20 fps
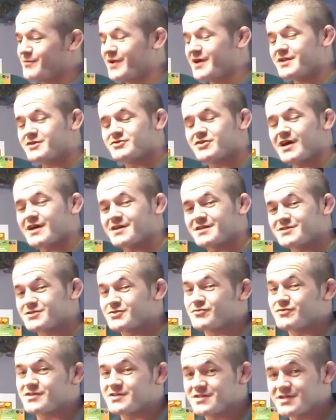Bearded
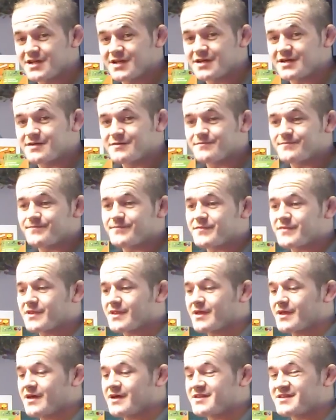dragons are resilient,
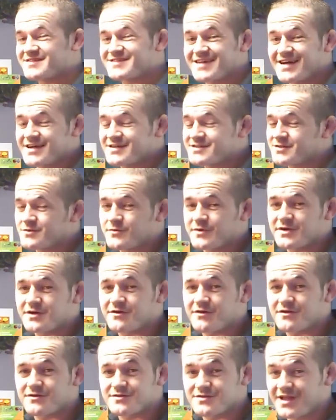and the size that
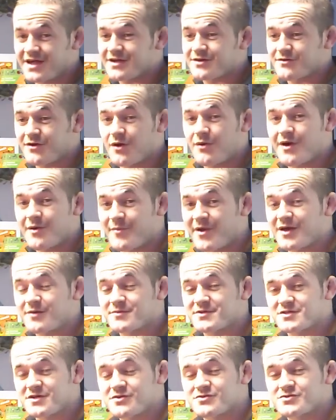we grow our
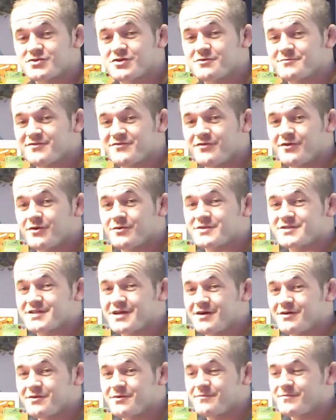babies onto before we
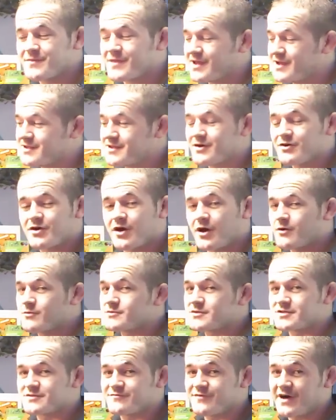sell them, they'll
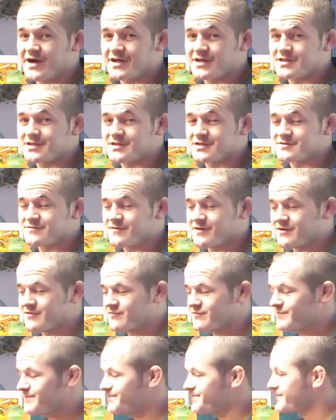cope just fine in this
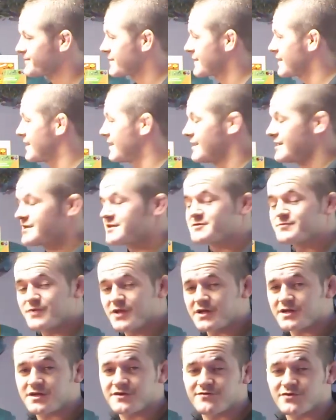bin. There's
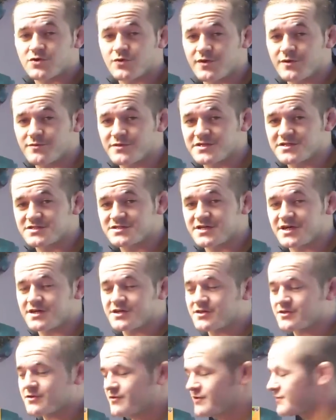plenty of equipment to
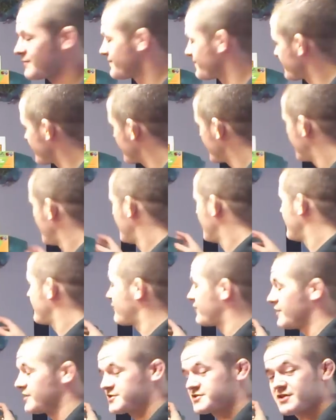take through.
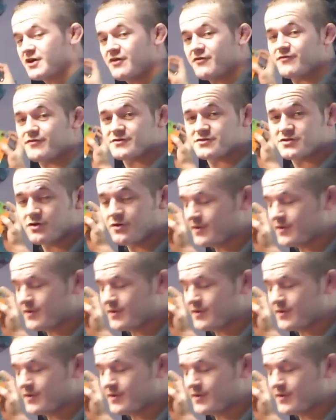First off, as